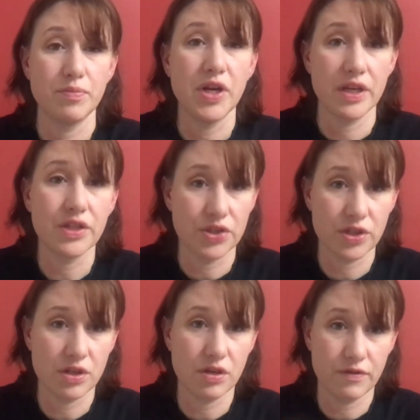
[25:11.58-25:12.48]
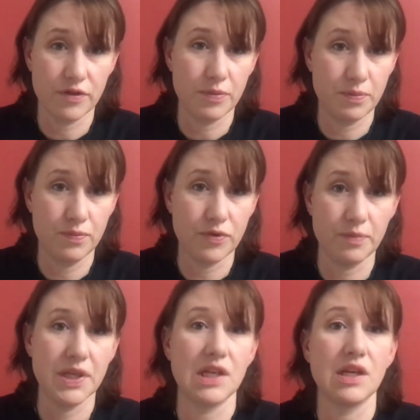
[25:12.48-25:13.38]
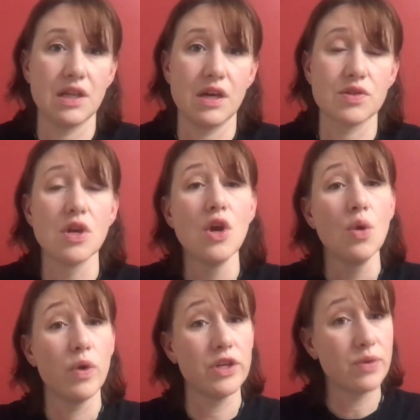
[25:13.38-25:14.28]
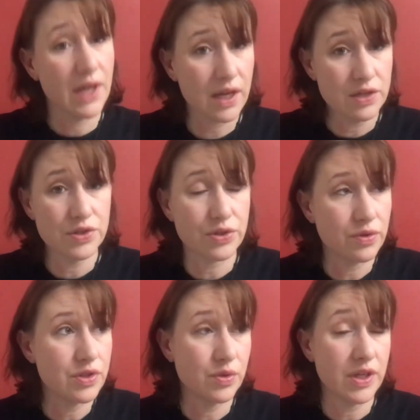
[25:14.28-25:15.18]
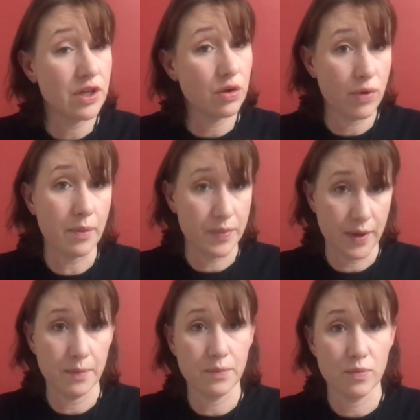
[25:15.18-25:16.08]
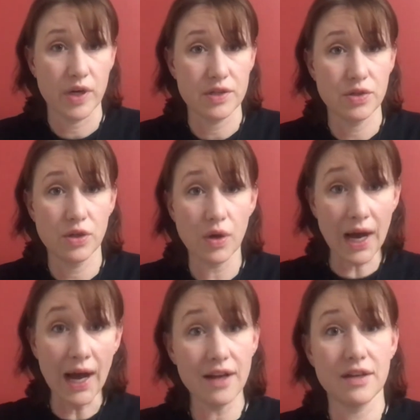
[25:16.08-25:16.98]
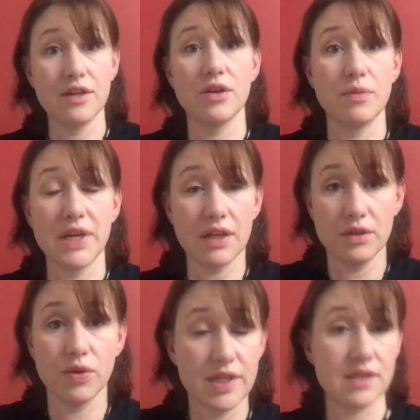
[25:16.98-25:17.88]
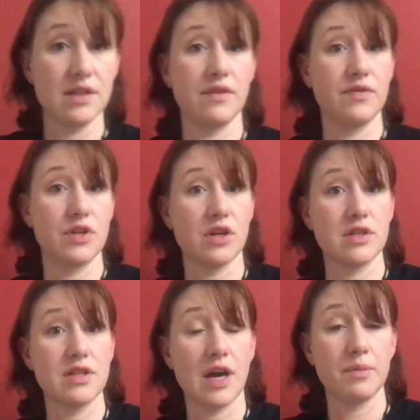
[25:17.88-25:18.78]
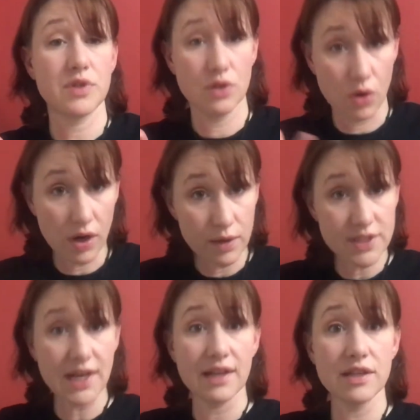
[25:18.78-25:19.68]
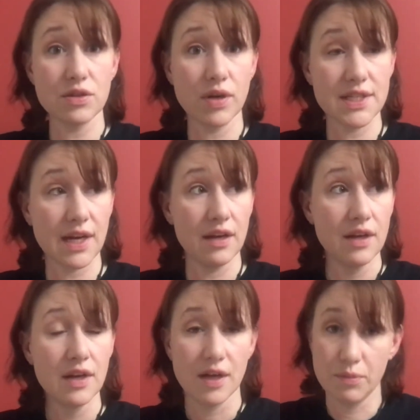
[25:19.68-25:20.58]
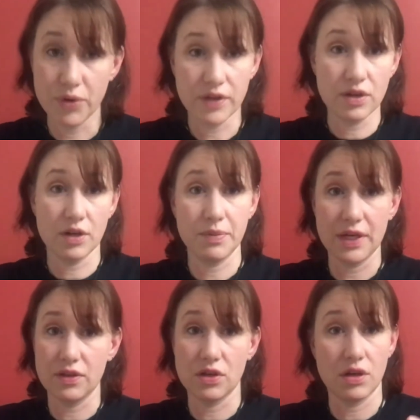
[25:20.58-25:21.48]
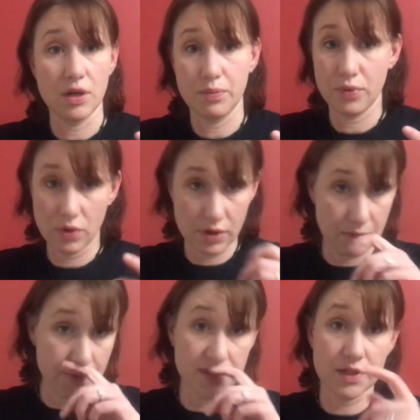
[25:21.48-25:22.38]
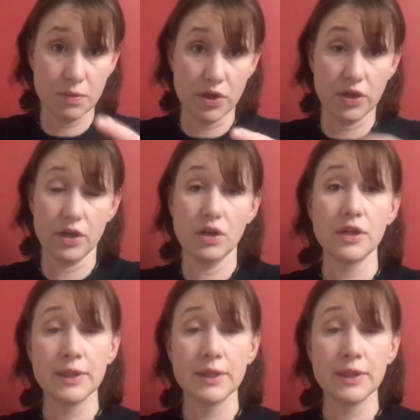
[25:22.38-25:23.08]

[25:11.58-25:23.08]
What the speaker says: punish a dog for peeing in the house. What you can do is you can interrupt them, right? So you can go, ah, you know, and make a noise, and if the dog stops, you go, outside, let's go outside, and bring the dog, pick the dog up, if it's a small dog,